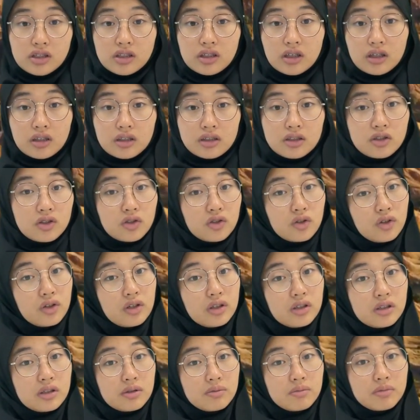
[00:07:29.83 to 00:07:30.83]

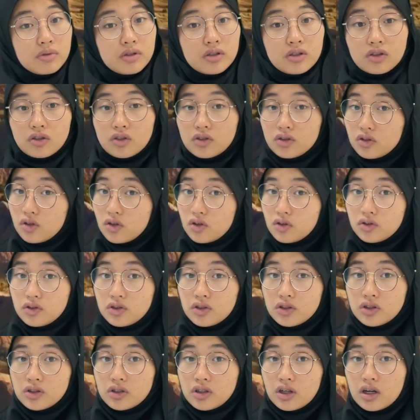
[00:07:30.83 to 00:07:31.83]
Indonesia's tourism
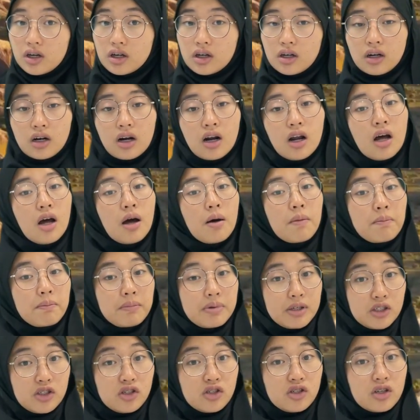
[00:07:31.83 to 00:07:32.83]
resources are
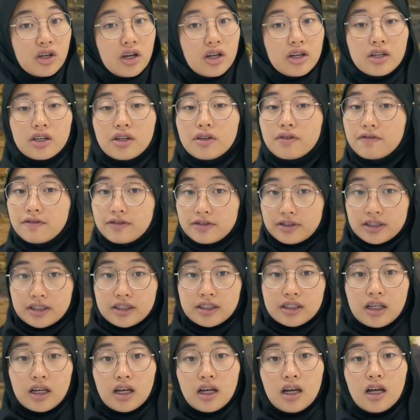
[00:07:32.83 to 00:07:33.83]
rich and
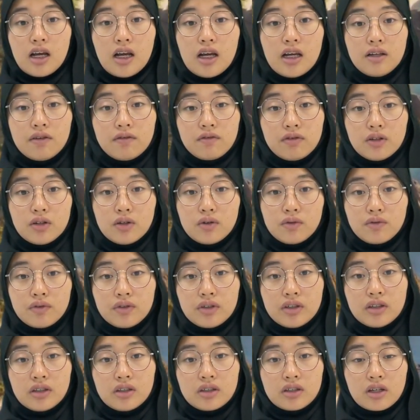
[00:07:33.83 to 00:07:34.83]
diverse,
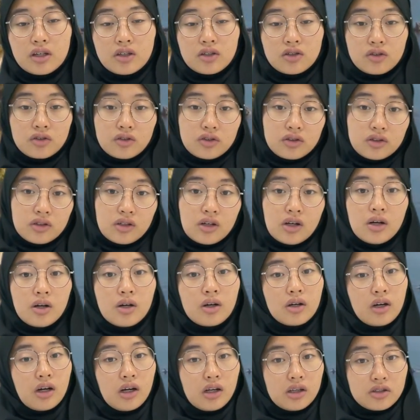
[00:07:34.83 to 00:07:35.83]
involving
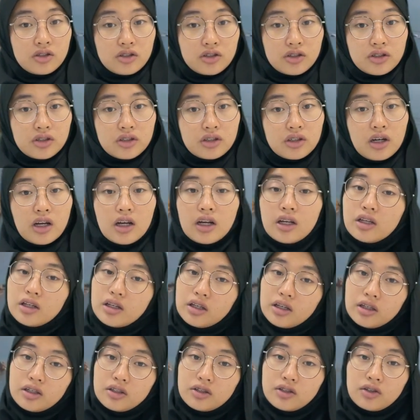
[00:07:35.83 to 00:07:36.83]
nature,
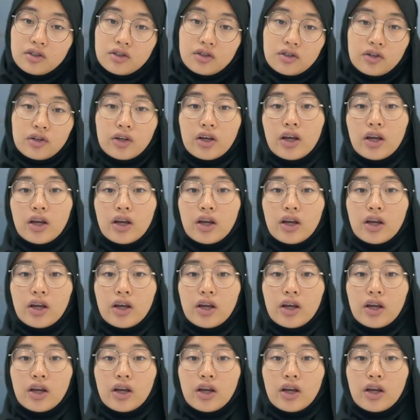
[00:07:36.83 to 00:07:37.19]
culture, and